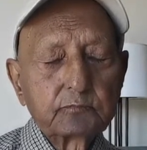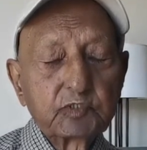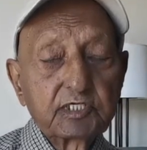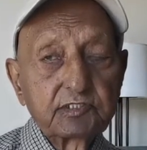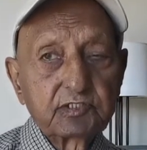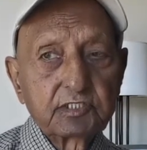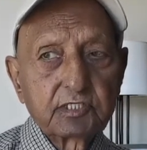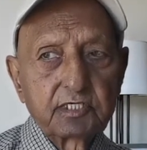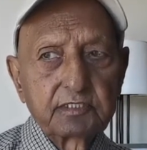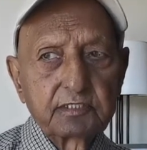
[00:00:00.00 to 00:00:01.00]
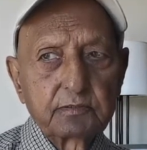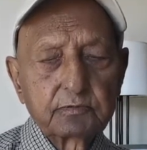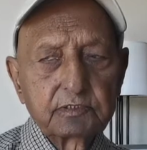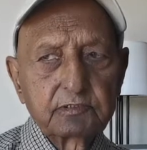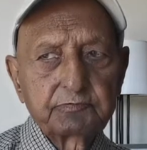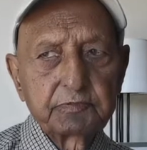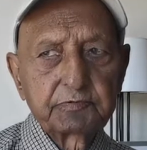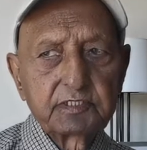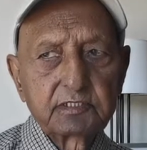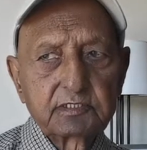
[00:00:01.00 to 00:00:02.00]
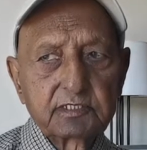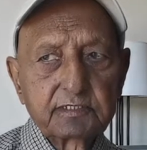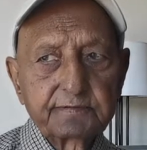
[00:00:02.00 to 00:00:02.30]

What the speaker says: recently on his 50th